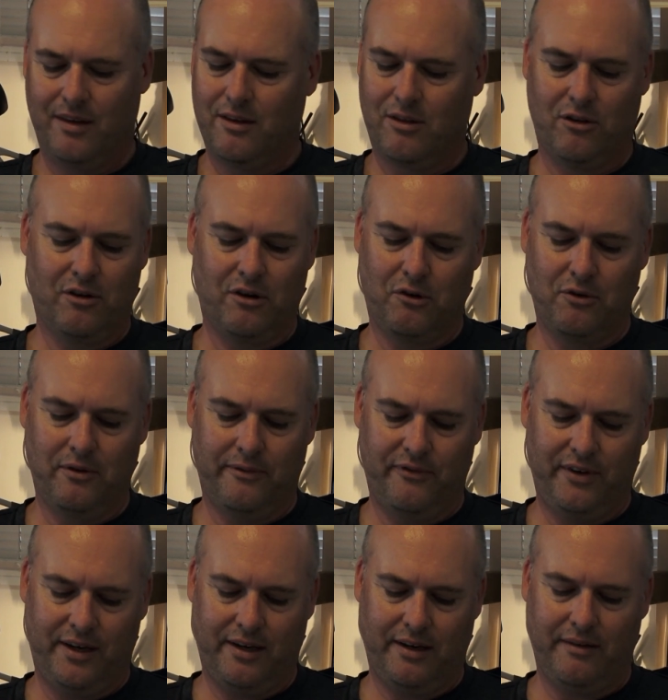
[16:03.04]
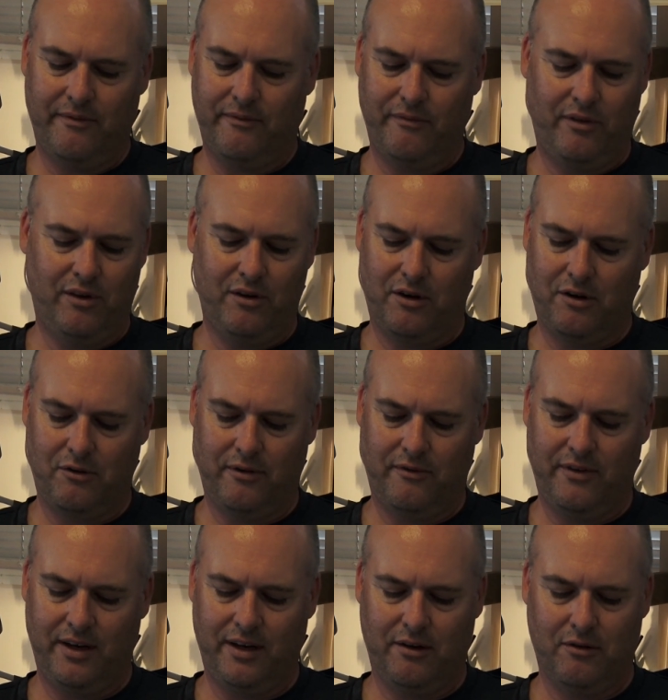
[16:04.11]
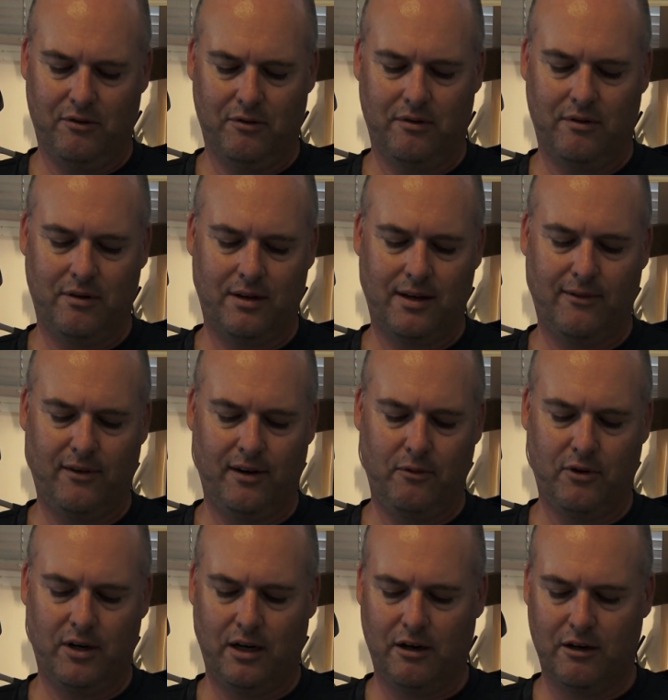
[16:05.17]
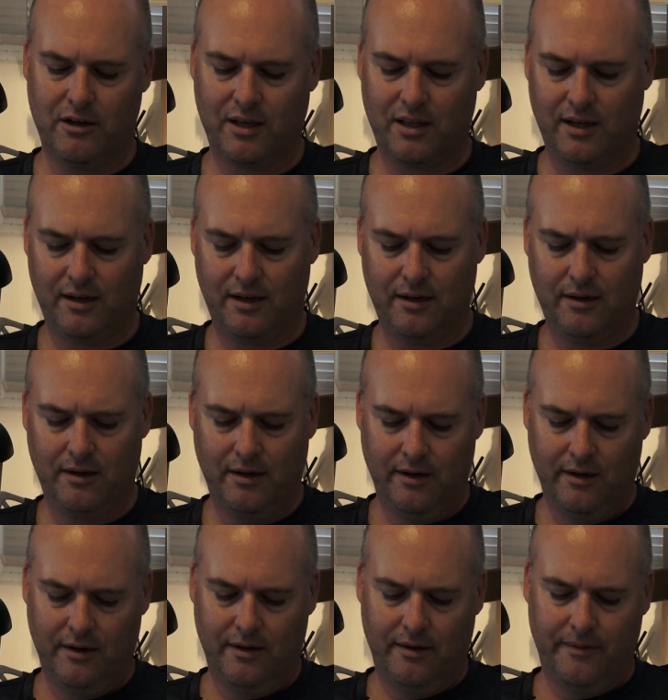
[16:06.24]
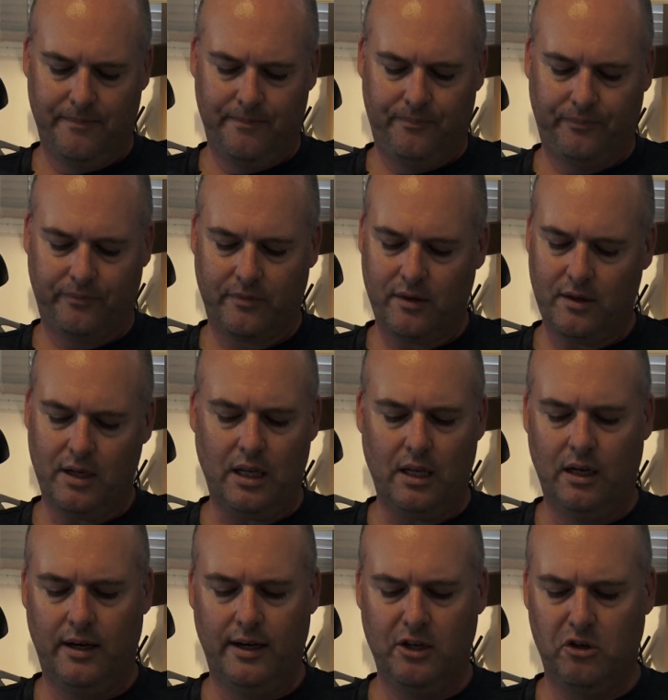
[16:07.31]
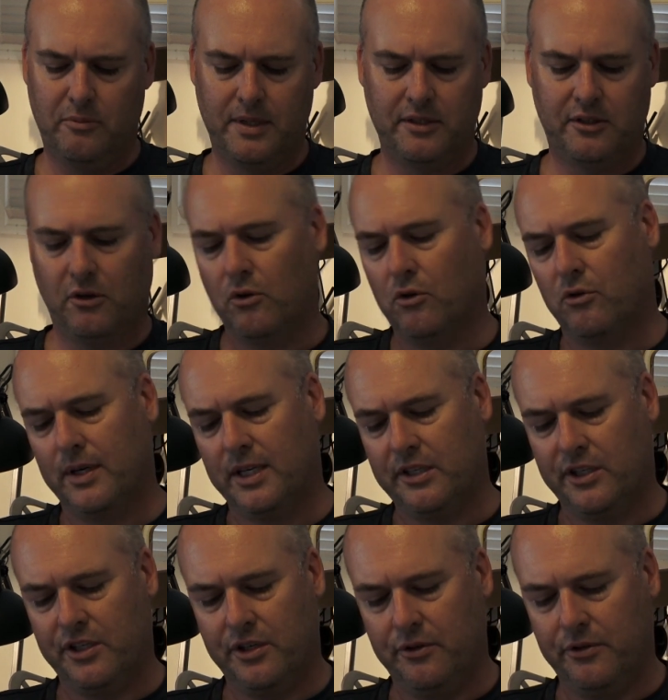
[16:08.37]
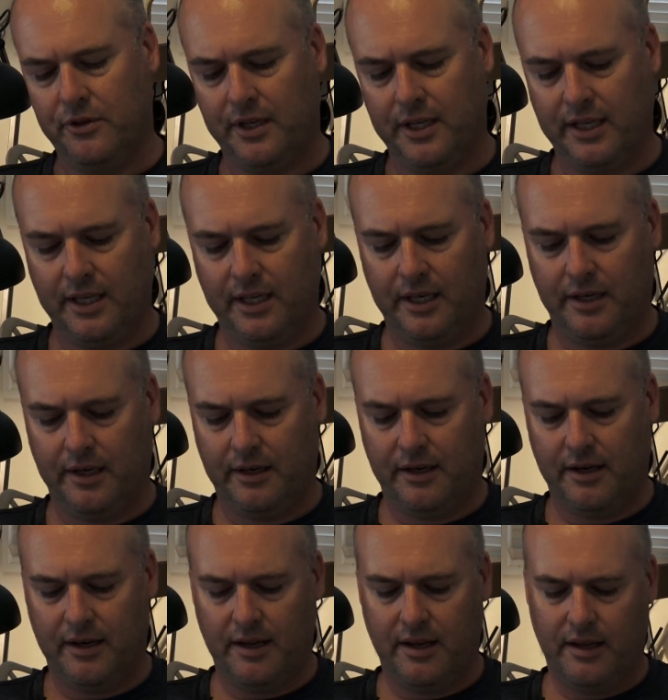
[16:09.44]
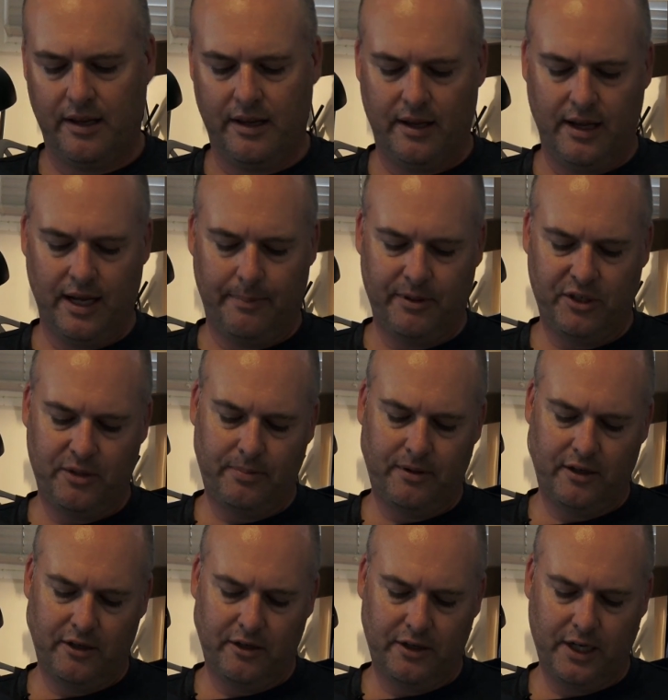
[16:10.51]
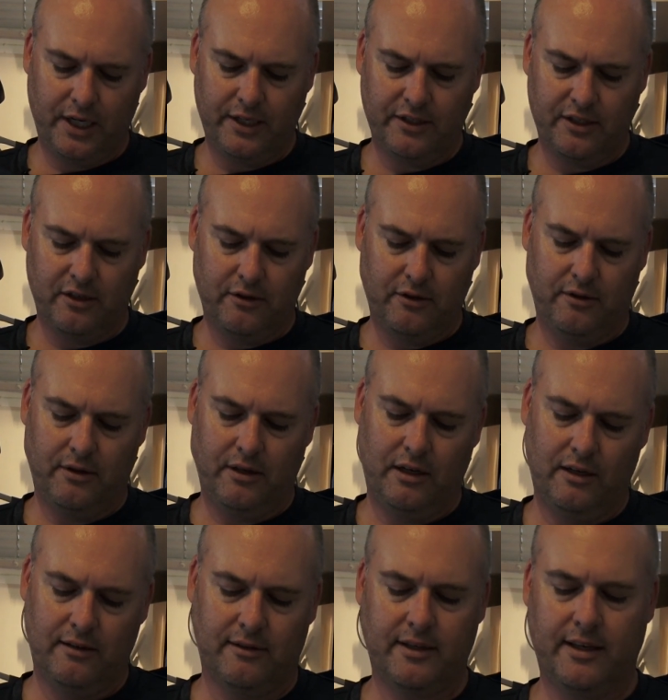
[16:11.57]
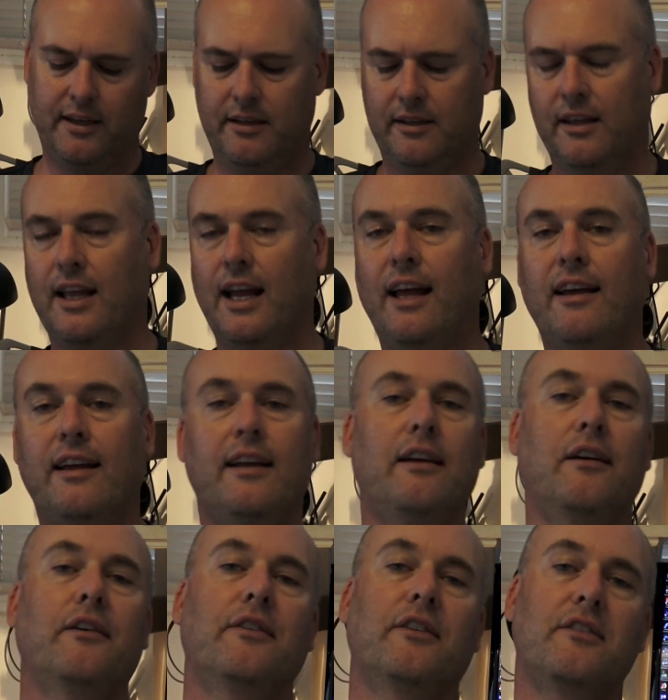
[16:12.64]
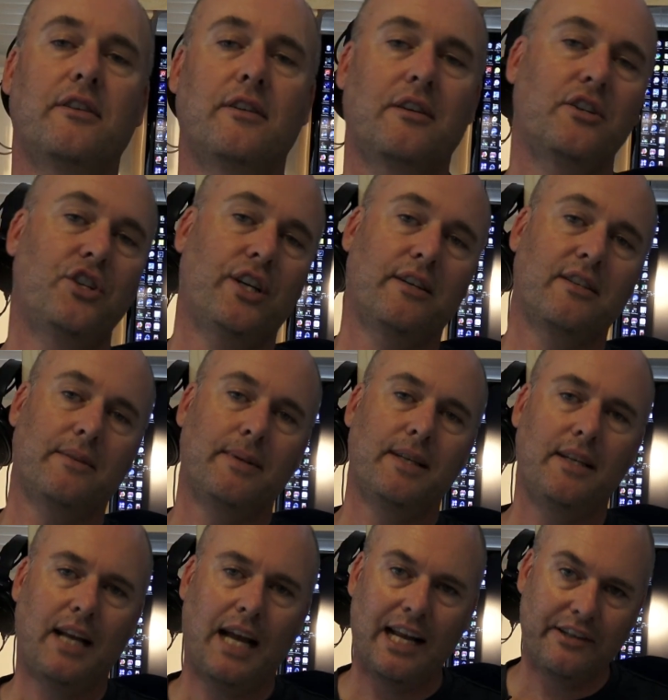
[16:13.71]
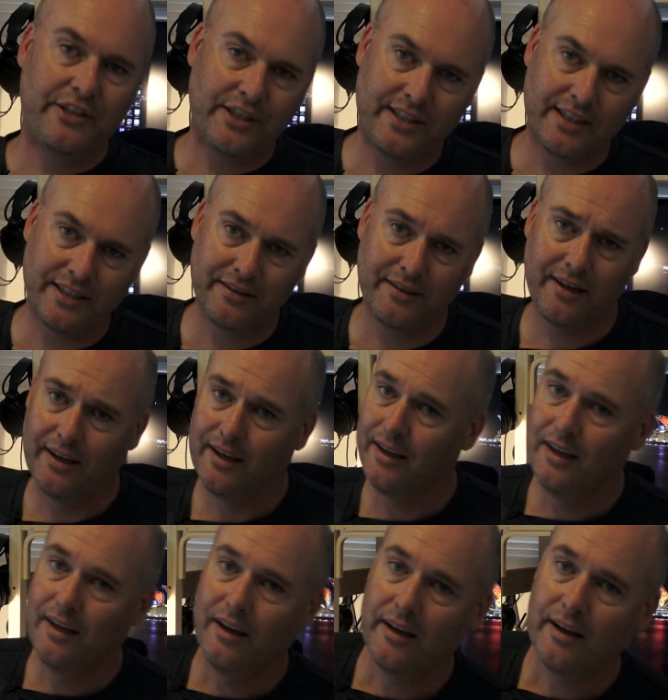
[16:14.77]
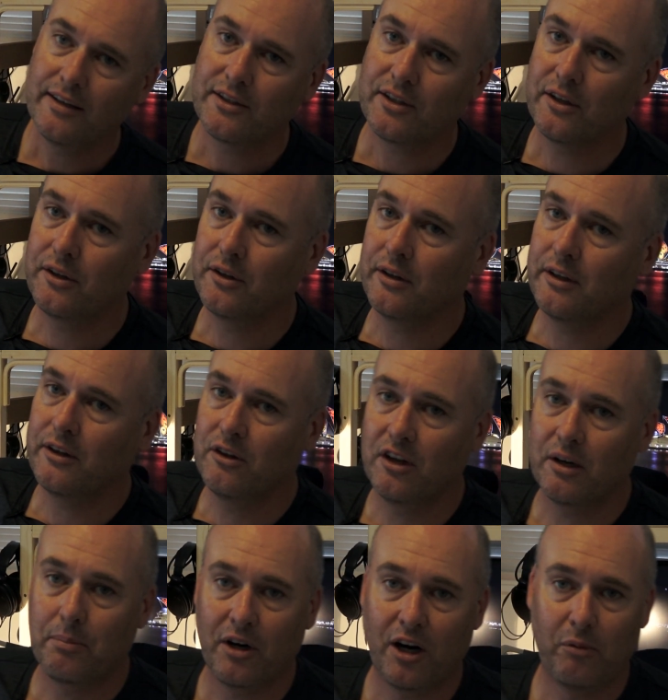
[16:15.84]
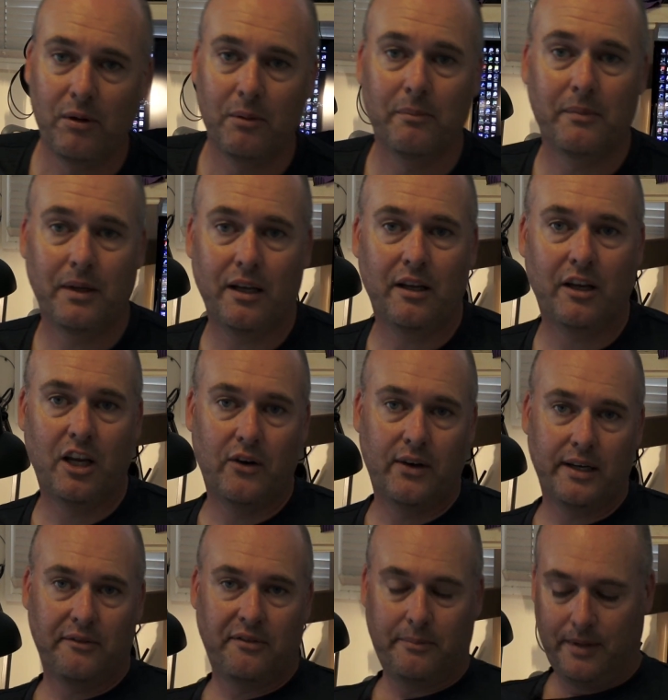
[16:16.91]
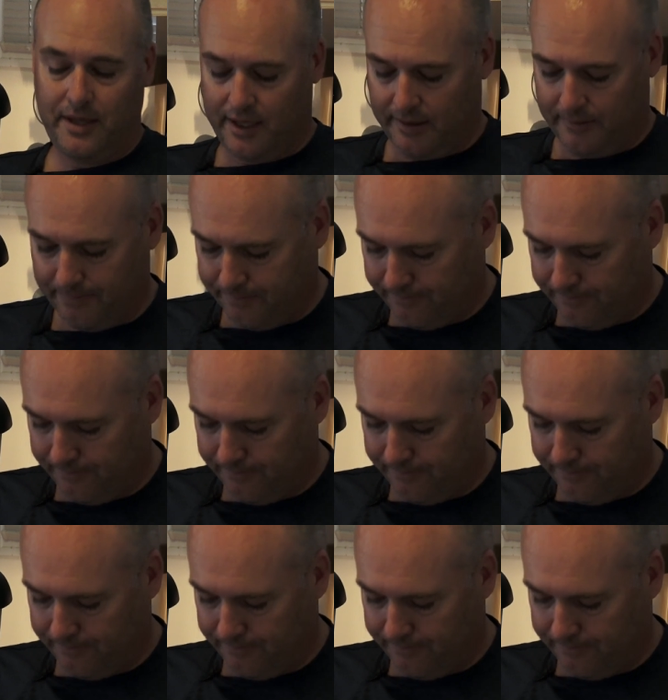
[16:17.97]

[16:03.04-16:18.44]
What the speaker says: Not a good thing. Not a good thing, and I'll definitely want to lock that in. I almost always shoot in aperture priority, so lock in the A on the shutter speed and you're done. So not a problem going from there.